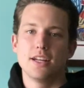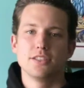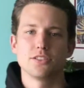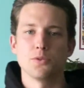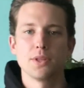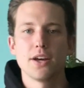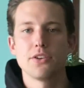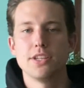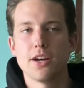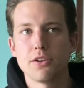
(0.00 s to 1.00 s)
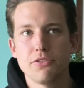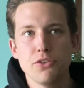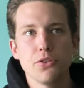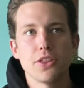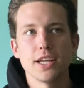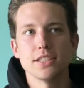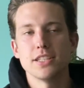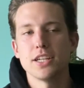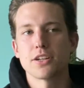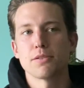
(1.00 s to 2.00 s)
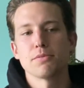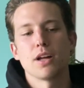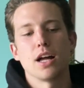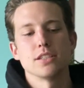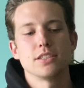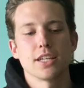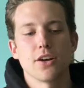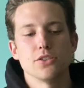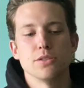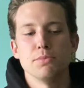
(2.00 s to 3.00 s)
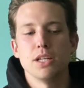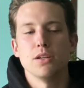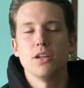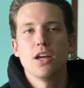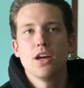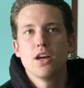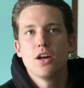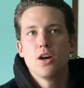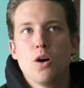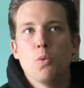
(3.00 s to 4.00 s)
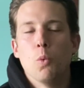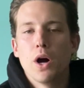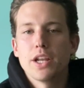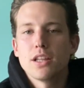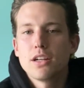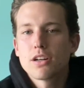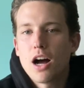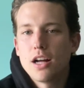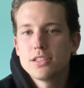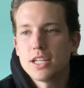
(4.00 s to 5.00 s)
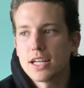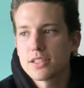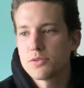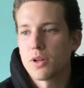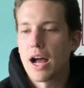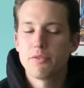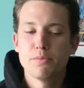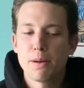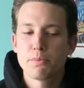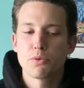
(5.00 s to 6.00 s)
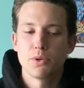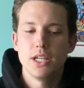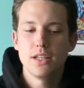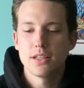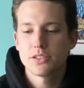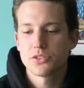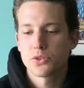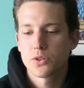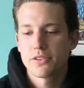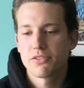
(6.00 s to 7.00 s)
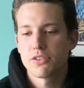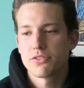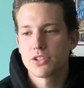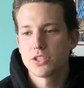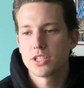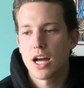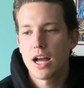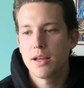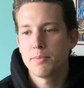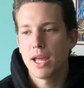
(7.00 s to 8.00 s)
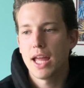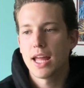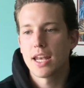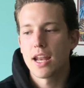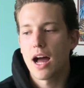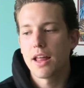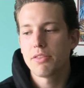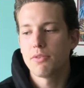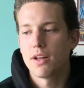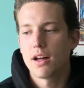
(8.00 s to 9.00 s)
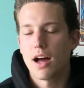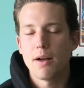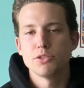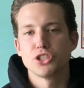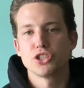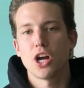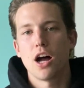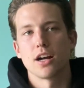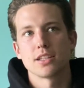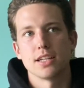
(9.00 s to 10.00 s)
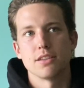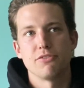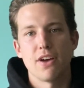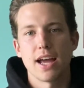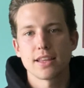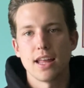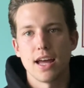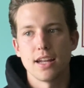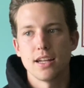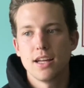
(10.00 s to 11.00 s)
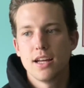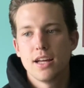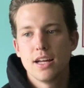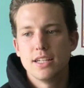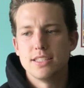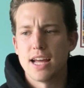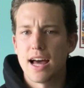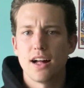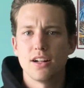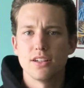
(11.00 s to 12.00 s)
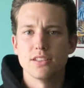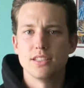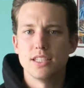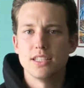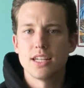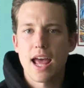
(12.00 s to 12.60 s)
So without a doubt, a few things here stick out to me. One, a little context. I remember reading this story for the first time, and I was shocked at the fact that Dal didn't